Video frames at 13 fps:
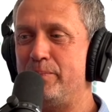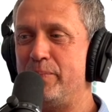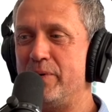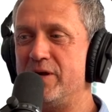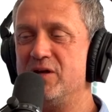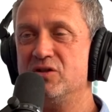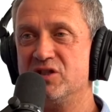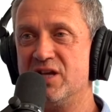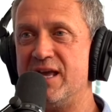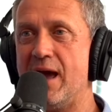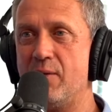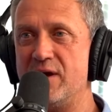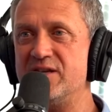you see
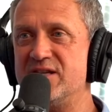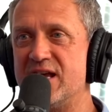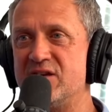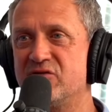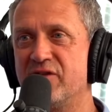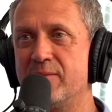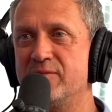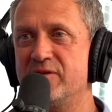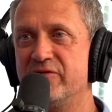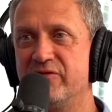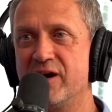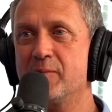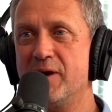how easy it is for them to
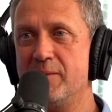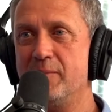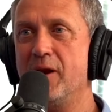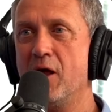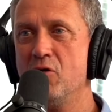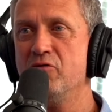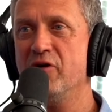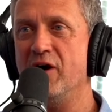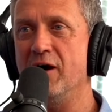fuck people over.